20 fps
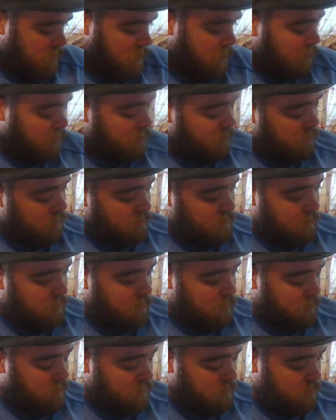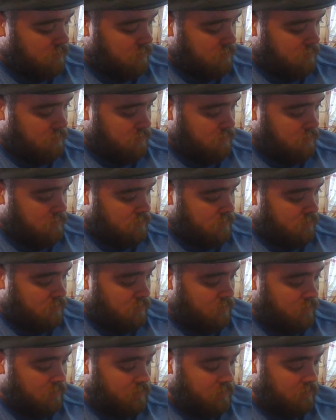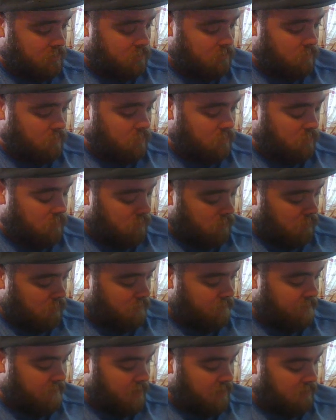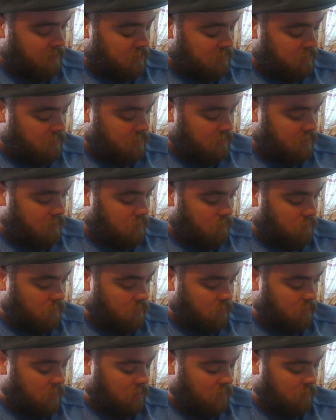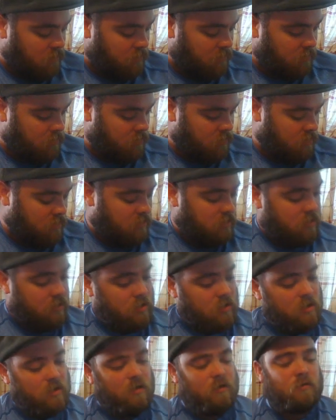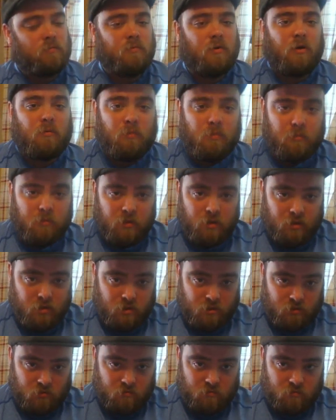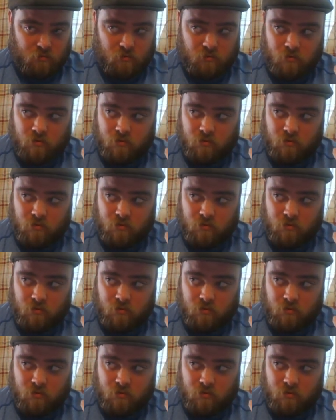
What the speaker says: I'd say the easiest, the fastest, the one I learned is probably this one,